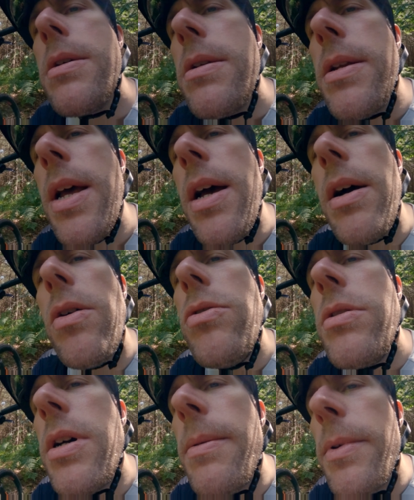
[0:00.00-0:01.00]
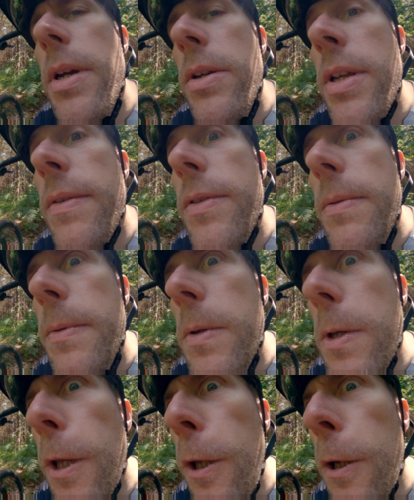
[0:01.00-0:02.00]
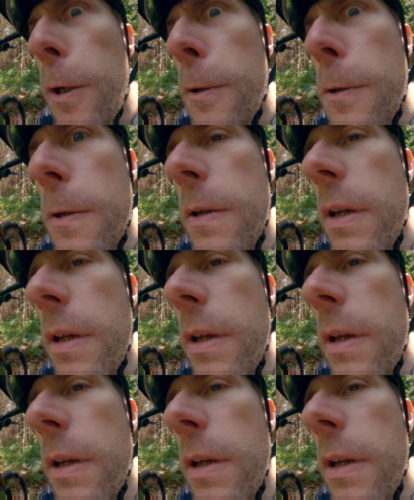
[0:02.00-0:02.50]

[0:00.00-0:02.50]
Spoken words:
Now I'm going to have something to eat.